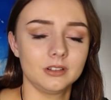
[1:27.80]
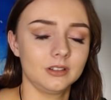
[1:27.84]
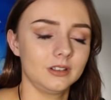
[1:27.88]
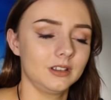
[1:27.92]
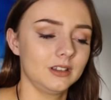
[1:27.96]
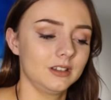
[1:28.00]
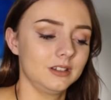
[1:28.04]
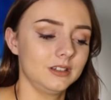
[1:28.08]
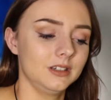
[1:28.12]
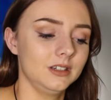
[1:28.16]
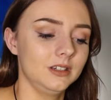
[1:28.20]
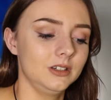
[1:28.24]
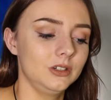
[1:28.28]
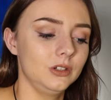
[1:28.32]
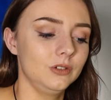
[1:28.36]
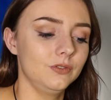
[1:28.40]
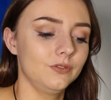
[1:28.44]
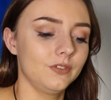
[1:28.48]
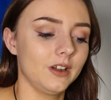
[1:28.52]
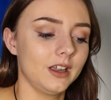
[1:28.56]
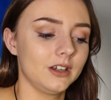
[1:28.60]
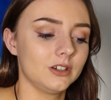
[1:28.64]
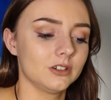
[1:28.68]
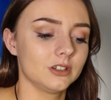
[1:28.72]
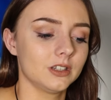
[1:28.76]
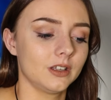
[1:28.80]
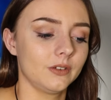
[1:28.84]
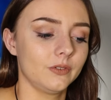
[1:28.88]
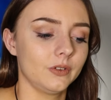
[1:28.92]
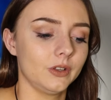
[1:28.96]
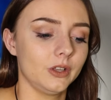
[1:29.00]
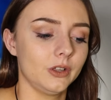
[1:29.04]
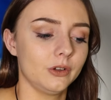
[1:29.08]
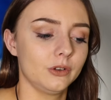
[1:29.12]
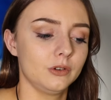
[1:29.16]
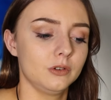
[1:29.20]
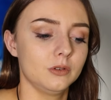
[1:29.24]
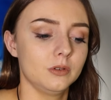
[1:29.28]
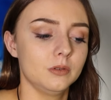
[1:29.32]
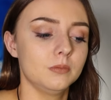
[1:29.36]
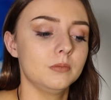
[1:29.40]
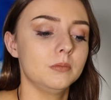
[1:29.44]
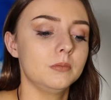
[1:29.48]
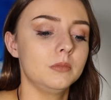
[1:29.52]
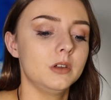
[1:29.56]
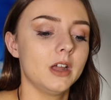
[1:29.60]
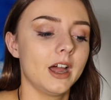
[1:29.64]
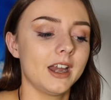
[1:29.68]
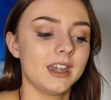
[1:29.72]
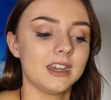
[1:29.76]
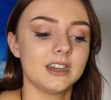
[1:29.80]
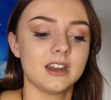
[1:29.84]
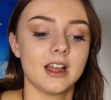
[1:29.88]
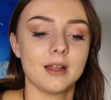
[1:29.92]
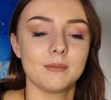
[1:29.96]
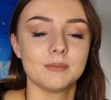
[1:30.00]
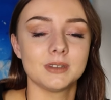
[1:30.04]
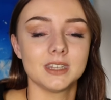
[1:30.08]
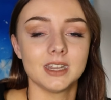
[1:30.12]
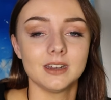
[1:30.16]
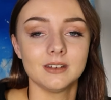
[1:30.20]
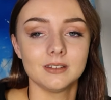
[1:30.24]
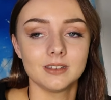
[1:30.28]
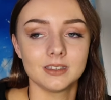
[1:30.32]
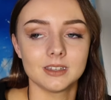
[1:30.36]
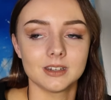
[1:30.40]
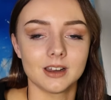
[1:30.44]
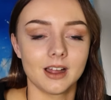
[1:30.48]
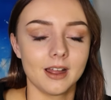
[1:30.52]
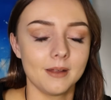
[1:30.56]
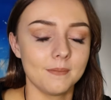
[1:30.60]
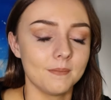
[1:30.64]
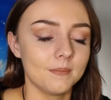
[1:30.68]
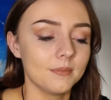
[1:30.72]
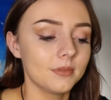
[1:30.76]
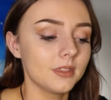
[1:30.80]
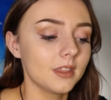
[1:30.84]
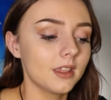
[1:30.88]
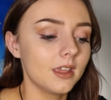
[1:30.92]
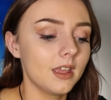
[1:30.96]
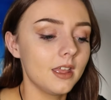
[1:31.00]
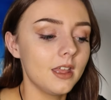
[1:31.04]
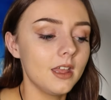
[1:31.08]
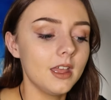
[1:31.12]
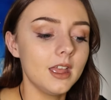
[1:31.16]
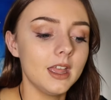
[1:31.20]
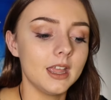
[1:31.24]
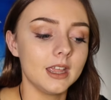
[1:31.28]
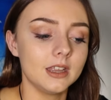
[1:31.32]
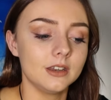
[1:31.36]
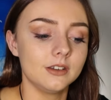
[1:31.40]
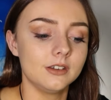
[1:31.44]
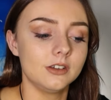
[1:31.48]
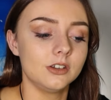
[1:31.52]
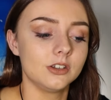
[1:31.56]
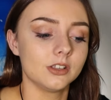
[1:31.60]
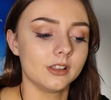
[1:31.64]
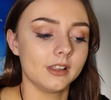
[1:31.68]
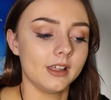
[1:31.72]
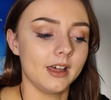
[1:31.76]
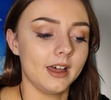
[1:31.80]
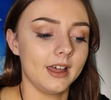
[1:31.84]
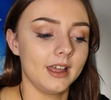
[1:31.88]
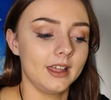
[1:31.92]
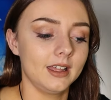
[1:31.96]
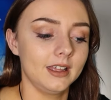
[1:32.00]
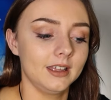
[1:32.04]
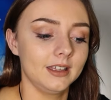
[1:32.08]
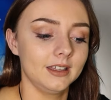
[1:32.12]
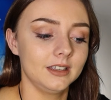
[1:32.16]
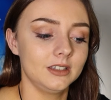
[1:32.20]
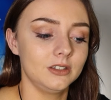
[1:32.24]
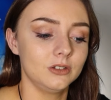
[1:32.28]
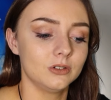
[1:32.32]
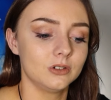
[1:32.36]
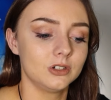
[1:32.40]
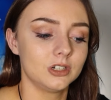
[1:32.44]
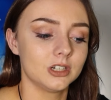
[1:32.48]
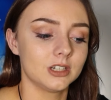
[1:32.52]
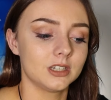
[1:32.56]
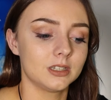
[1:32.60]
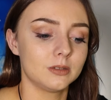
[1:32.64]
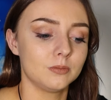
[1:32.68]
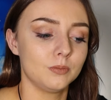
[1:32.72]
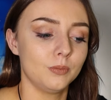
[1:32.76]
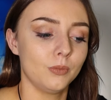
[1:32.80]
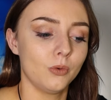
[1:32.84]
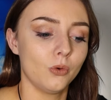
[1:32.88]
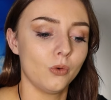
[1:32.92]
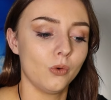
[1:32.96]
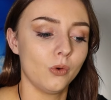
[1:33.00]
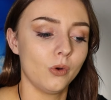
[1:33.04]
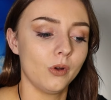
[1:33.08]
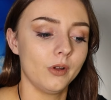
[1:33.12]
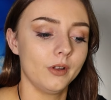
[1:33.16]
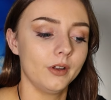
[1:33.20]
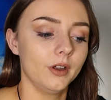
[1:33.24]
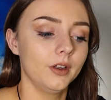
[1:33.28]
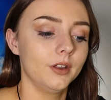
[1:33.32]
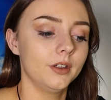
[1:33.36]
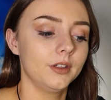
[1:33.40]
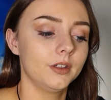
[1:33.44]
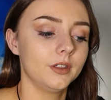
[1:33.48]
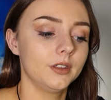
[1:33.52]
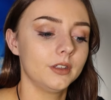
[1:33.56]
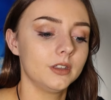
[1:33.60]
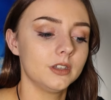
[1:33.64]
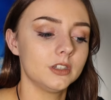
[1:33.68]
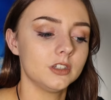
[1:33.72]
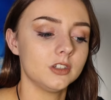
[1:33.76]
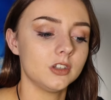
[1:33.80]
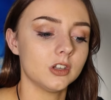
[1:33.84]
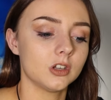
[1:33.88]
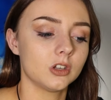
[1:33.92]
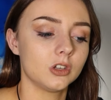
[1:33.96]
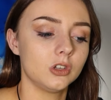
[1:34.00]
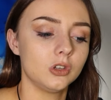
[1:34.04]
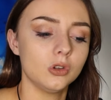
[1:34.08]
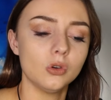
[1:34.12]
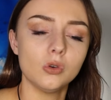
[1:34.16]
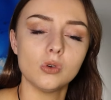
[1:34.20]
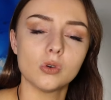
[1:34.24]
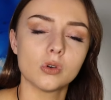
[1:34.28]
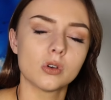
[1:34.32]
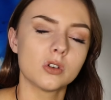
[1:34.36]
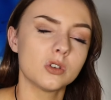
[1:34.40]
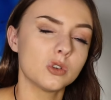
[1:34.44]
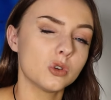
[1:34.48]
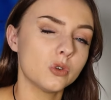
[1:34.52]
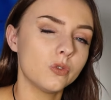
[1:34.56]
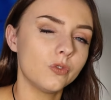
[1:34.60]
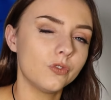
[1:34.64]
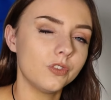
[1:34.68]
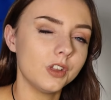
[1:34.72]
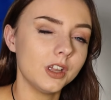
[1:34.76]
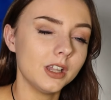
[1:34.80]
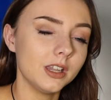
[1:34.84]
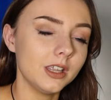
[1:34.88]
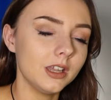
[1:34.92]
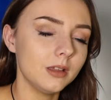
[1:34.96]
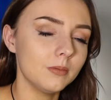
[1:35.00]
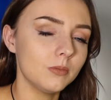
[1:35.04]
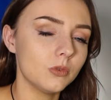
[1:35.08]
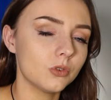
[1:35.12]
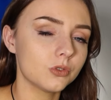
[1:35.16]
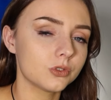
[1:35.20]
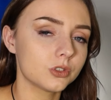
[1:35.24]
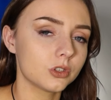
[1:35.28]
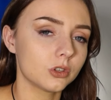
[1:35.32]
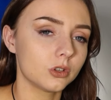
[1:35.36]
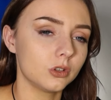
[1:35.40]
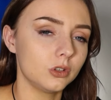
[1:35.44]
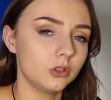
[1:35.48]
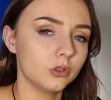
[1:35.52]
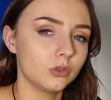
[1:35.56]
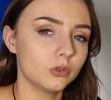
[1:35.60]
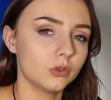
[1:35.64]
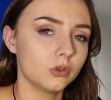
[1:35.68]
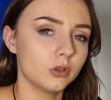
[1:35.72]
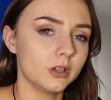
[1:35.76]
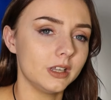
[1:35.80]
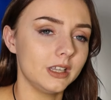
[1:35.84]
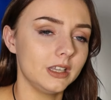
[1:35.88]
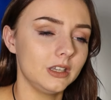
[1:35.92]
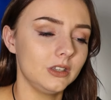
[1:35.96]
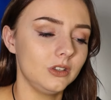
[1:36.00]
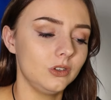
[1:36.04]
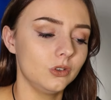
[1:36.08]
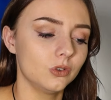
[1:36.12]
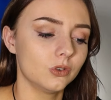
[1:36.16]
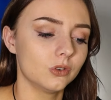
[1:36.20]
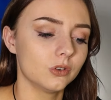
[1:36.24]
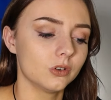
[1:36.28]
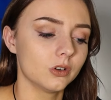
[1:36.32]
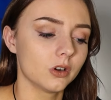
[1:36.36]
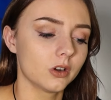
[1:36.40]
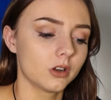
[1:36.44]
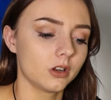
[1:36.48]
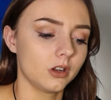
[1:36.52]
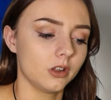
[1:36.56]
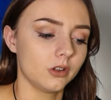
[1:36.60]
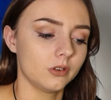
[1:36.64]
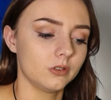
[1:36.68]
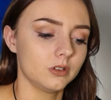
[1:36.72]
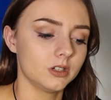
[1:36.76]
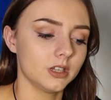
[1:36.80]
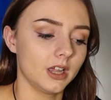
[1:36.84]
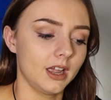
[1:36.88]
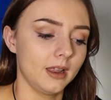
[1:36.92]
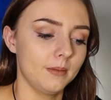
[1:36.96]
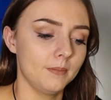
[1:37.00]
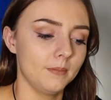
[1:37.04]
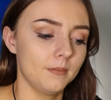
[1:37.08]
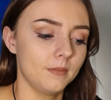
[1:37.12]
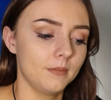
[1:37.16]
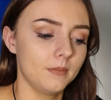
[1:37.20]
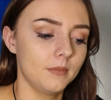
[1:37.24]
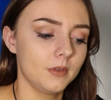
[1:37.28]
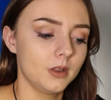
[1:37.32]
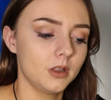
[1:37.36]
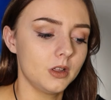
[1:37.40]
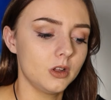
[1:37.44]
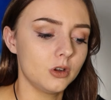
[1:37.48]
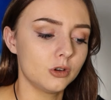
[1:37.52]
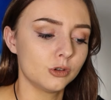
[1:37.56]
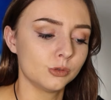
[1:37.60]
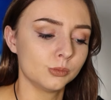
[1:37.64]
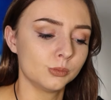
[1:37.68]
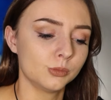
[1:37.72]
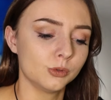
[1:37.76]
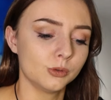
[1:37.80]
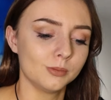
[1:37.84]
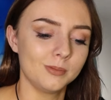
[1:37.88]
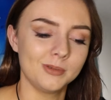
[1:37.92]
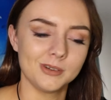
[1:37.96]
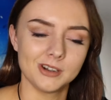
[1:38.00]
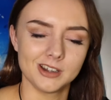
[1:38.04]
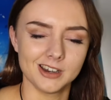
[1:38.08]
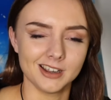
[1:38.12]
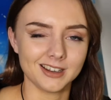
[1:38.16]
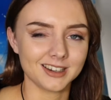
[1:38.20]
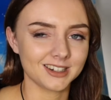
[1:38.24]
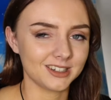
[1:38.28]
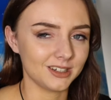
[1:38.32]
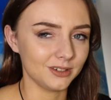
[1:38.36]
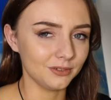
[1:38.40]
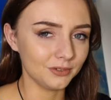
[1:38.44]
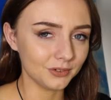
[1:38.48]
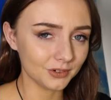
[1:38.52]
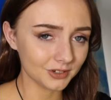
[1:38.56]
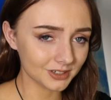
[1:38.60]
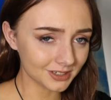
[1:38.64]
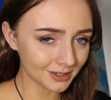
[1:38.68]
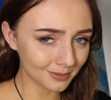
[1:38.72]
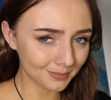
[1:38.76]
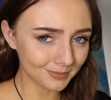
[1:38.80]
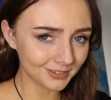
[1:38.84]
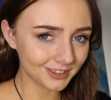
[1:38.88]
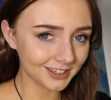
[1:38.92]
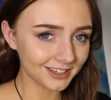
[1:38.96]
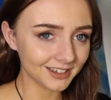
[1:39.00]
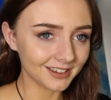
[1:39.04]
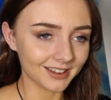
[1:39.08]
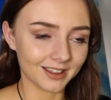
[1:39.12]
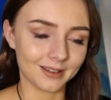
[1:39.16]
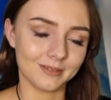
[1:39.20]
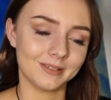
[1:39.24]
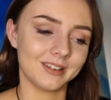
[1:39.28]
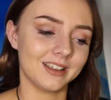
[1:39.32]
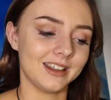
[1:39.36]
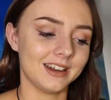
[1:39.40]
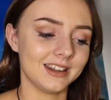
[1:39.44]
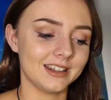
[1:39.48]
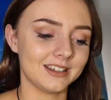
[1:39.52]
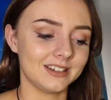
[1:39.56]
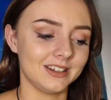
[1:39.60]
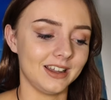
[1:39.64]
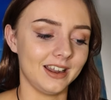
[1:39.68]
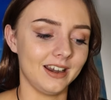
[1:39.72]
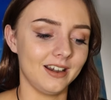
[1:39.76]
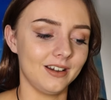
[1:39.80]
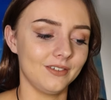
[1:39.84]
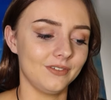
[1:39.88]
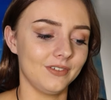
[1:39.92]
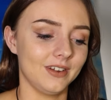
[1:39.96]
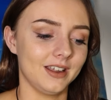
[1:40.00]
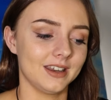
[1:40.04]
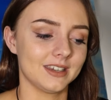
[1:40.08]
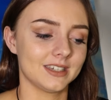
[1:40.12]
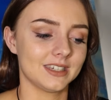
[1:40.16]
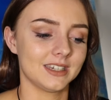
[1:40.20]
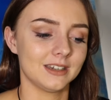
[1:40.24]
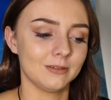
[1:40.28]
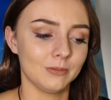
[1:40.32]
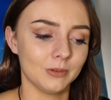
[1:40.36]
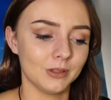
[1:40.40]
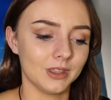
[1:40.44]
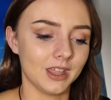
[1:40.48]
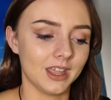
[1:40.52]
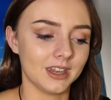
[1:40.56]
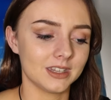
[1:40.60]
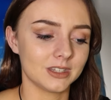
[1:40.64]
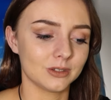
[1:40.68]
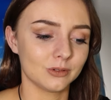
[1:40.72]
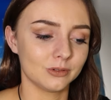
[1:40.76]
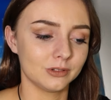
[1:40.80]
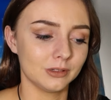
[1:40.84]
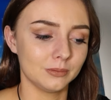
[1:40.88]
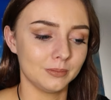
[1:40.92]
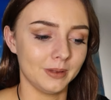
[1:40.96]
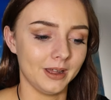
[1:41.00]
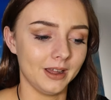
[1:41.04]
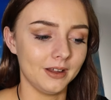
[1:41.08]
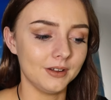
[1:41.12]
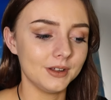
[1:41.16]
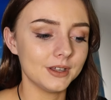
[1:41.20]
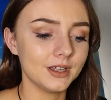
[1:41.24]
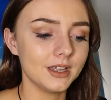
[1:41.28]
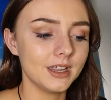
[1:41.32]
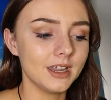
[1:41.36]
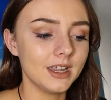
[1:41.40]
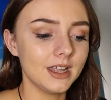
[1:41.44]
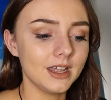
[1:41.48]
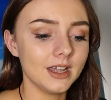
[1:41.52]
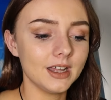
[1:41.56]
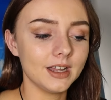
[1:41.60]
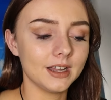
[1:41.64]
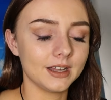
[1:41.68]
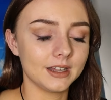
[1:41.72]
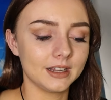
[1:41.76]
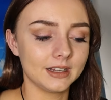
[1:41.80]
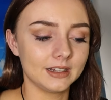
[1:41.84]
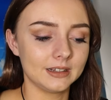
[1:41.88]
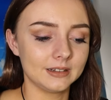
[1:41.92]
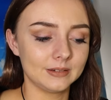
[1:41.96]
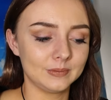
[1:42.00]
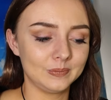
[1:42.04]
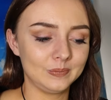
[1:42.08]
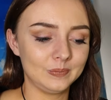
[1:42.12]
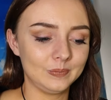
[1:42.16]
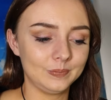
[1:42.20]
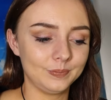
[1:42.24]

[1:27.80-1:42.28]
and you find yourself alone 99% of the time. In July, you're just more secure. You're feeling more secure in your alone time, or more productive or something. I'm gonna clarify and see what that's all about. Or